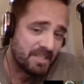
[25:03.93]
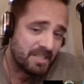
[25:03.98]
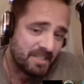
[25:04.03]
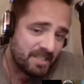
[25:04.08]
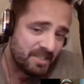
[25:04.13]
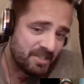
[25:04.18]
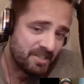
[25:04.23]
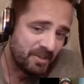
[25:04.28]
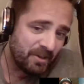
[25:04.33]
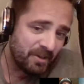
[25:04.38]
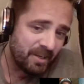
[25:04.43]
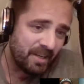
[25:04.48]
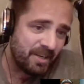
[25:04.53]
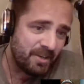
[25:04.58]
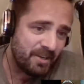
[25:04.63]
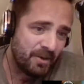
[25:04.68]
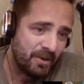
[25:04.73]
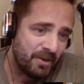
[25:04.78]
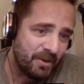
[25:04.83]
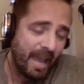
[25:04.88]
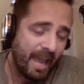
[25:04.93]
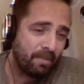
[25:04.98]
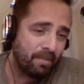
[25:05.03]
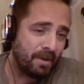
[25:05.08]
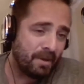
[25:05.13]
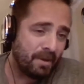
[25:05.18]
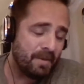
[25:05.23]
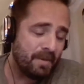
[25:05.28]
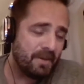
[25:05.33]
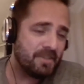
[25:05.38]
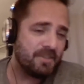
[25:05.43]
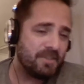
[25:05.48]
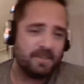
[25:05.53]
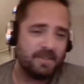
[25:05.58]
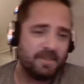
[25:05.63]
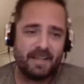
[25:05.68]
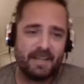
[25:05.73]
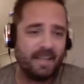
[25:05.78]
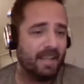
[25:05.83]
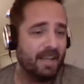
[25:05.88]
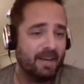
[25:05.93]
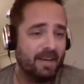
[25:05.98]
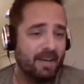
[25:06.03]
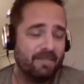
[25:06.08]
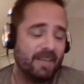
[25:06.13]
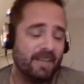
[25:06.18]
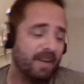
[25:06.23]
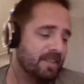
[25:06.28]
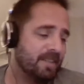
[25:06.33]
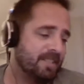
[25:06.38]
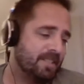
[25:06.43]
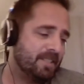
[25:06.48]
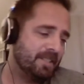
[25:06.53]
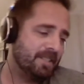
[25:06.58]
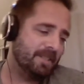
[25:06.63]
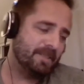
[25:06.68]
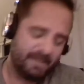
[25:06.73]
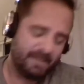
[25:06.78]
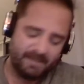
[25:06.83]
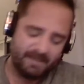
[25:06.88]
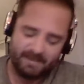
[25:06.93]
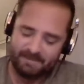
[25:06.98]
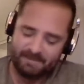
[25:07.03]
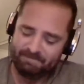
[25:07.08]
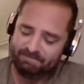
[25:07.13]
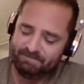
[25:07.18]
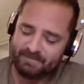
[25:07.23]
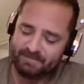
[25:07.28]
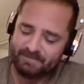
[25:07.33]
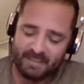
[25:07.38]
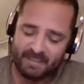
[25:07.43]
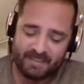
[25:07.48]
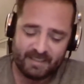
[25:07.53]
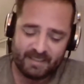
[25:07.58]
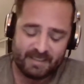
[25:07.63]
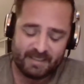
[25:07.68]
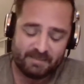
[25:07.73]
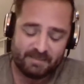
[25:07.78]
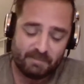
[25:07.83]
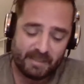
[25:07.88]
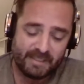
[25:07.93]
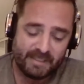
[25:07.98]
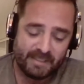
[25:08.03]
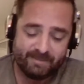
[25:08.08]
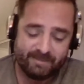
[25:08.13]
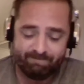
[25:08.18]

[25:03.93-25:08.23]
is doing a new Gap commercial. I love that one too. That guy's money.